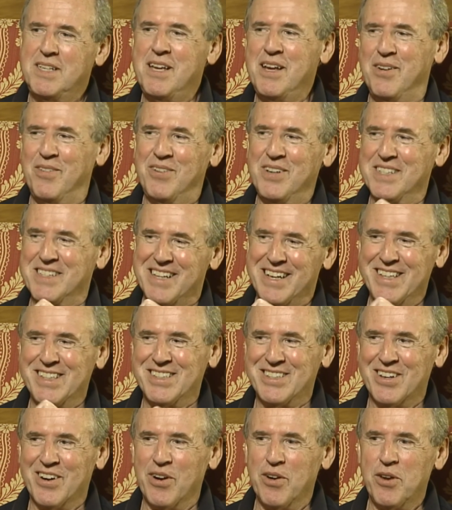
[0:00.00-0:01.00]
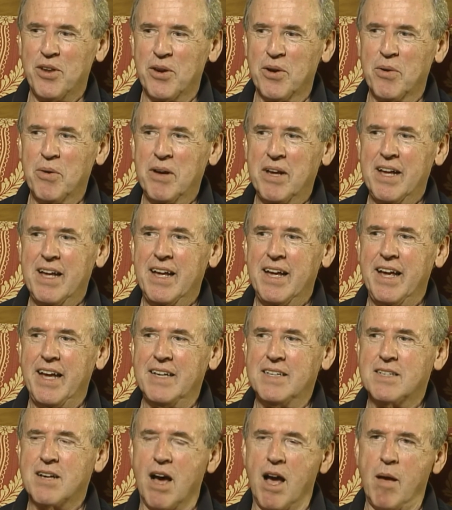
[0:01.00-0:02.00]
did was they showed you
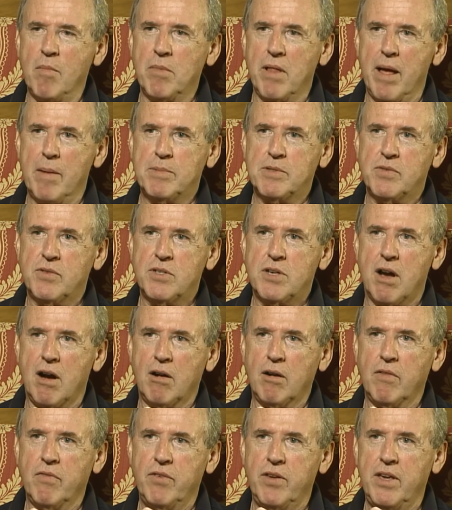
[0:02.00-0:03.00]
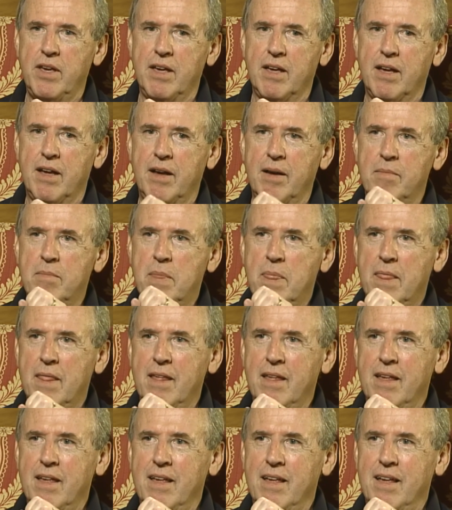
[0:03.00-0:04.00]
in time lapse photography um,
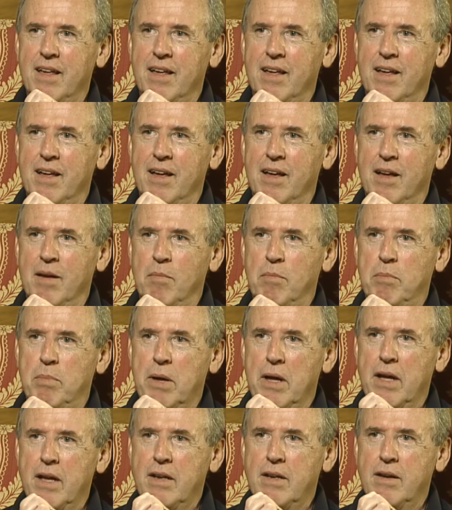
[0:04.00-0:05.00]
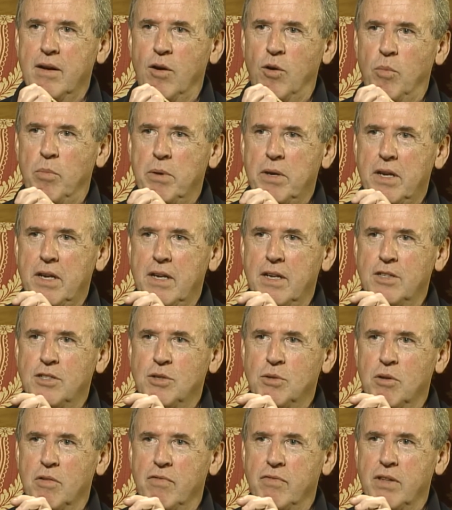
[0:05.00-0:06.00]
a bud opening
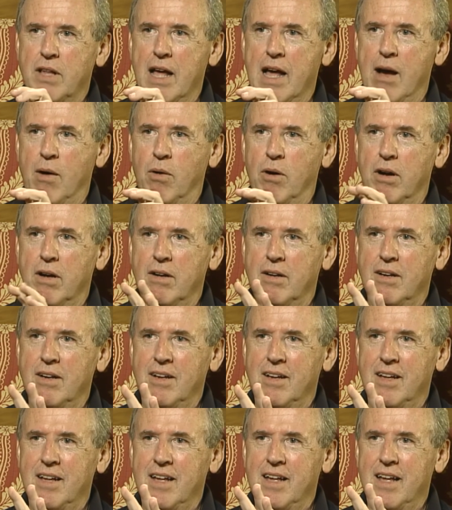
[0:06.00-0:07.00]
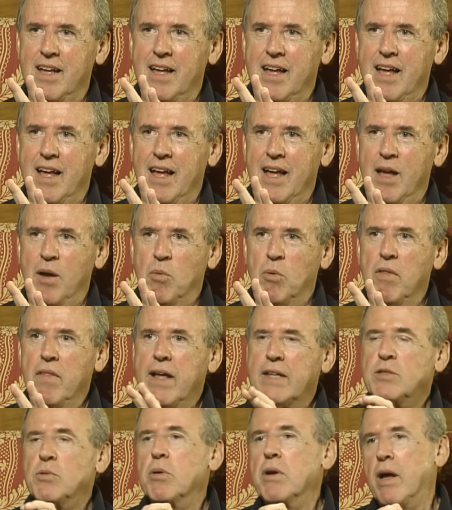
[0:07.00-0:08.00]
into a flower. Well,
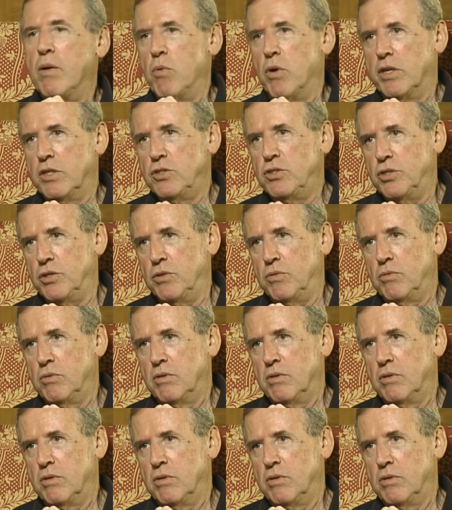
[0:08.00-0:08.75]
that's what I want to do.